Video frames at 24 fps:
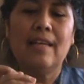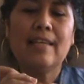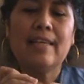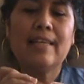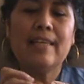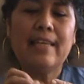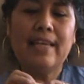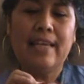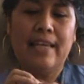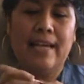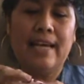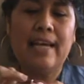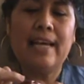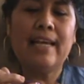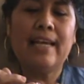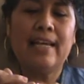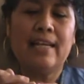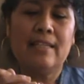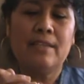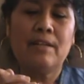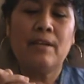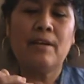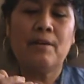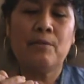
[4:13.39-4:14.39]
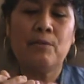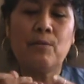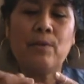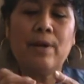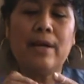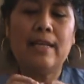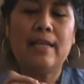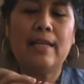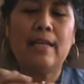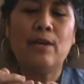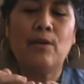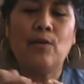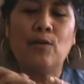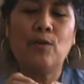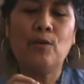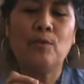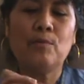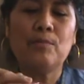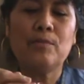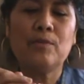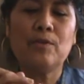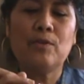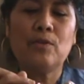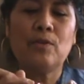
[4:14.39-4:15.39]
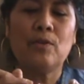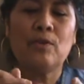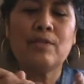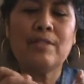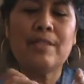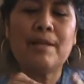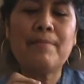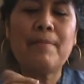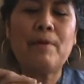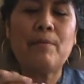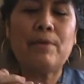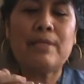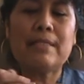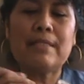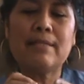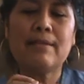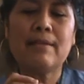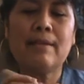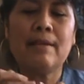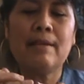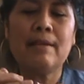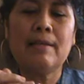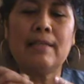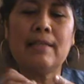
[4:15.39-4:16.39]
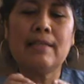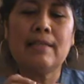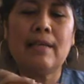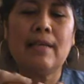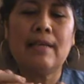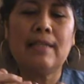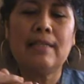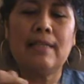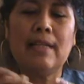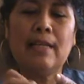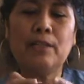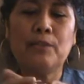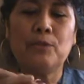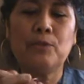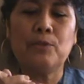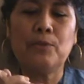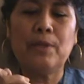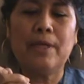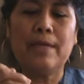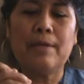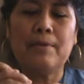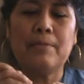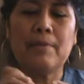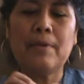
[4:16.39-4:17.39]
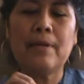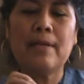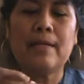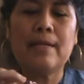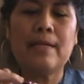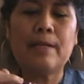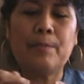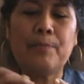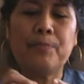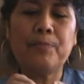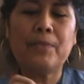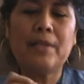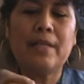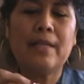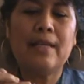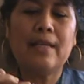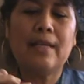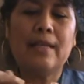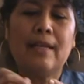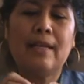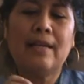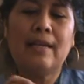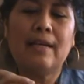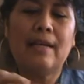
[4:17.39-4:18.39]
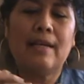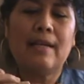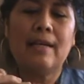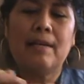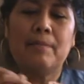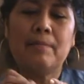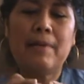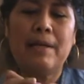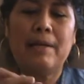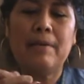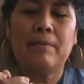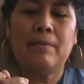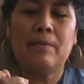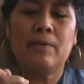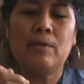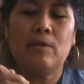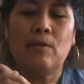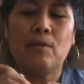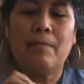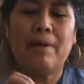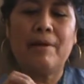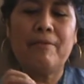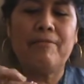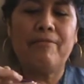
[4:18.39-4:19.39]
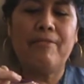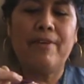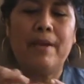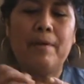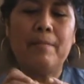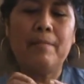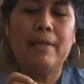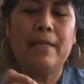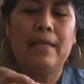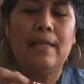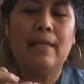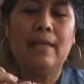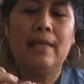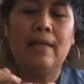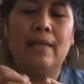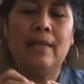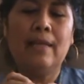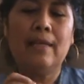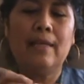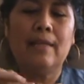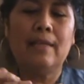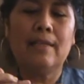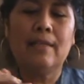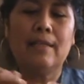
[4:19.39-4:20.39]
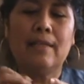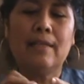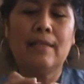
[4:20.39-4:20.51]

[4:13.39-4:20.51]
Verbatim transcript: Yeah, I got uh, one at home. You know, some of us I, I like to give uh, uh, my you know my family and.